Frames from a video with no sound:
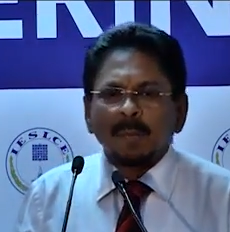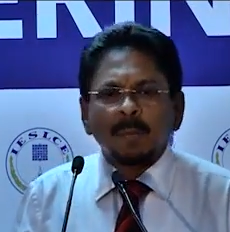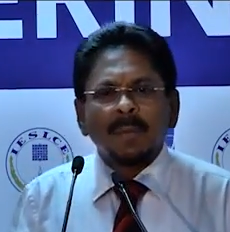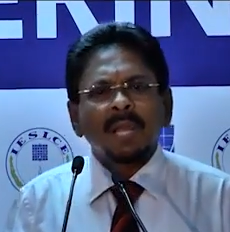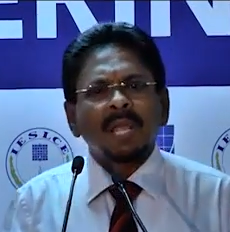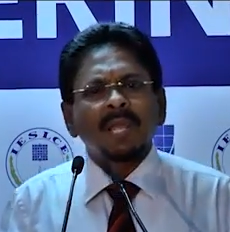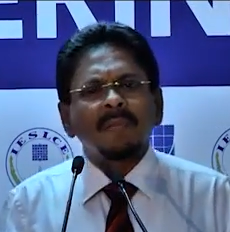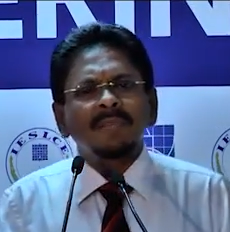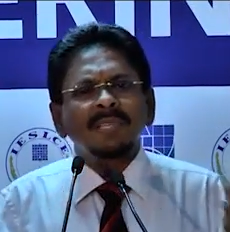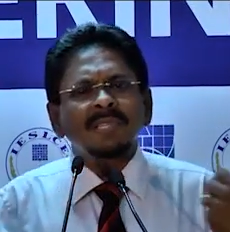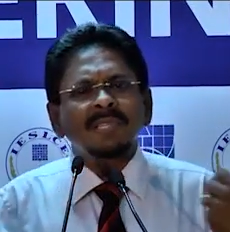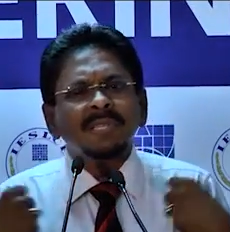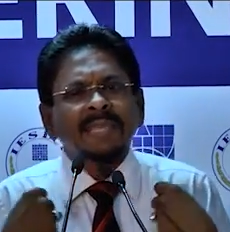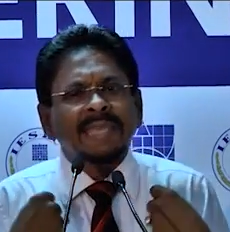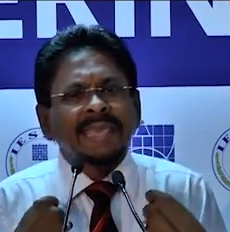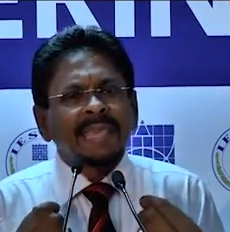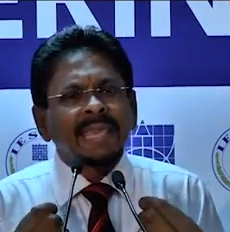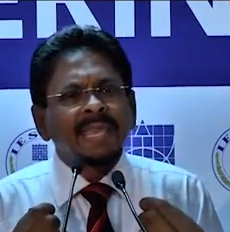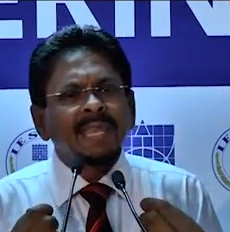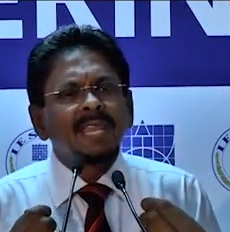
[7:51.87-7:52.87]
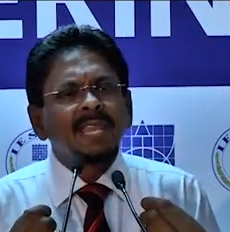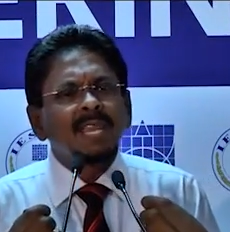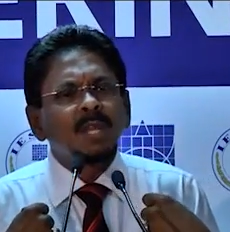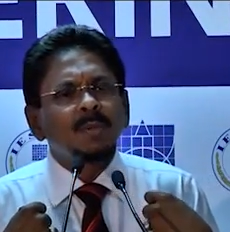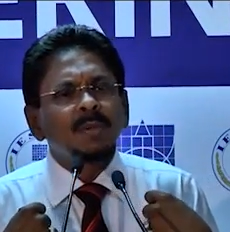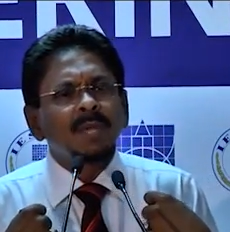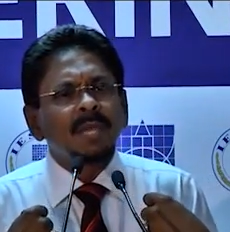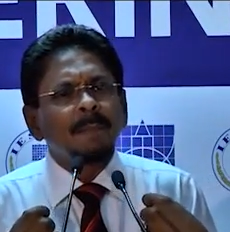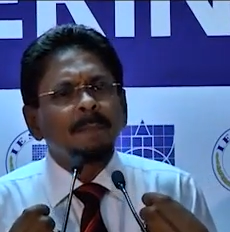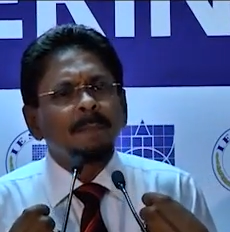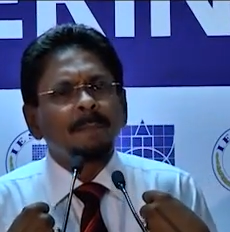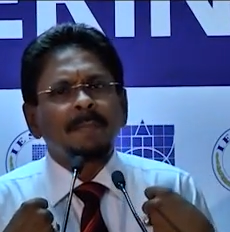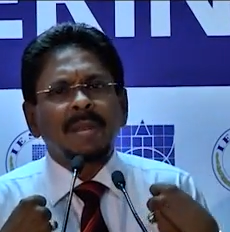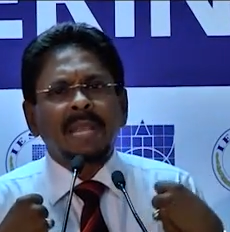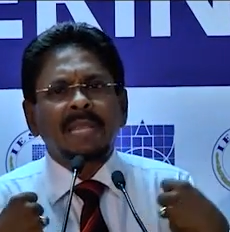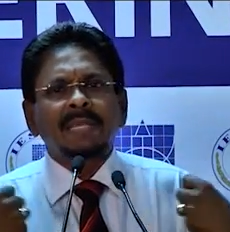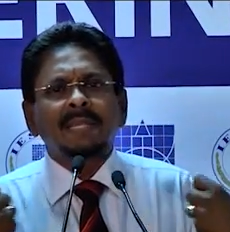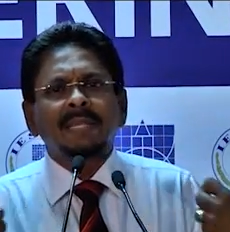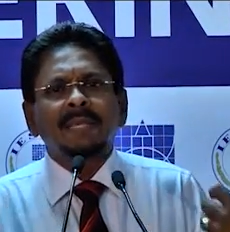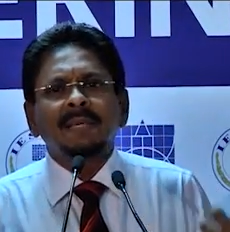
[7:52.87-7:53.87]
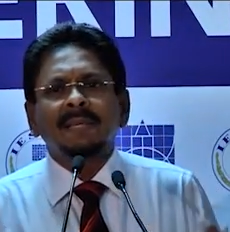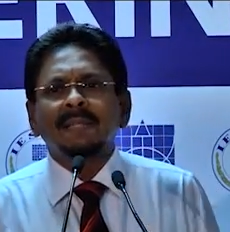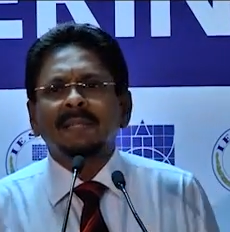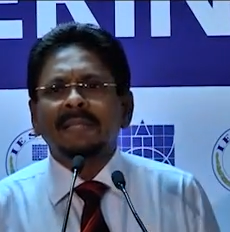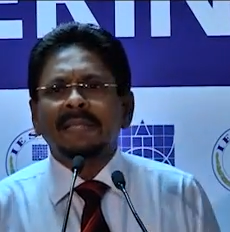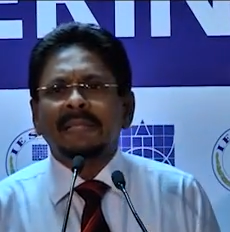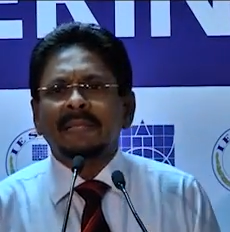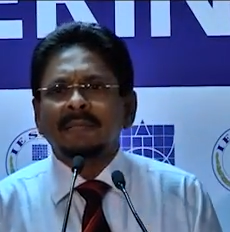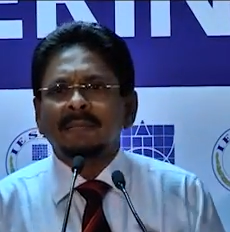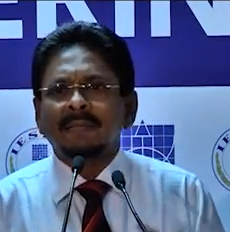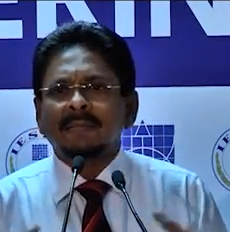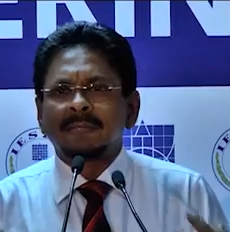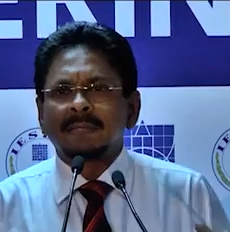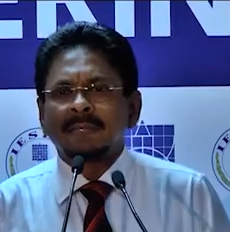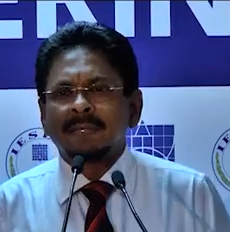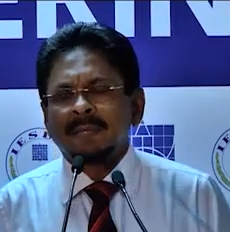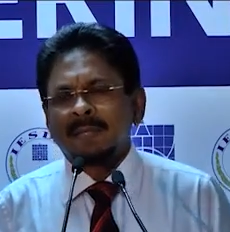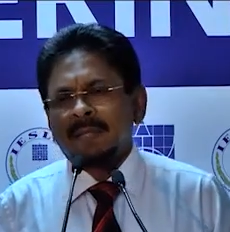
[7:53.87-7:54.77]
But I was keen in doing practical things.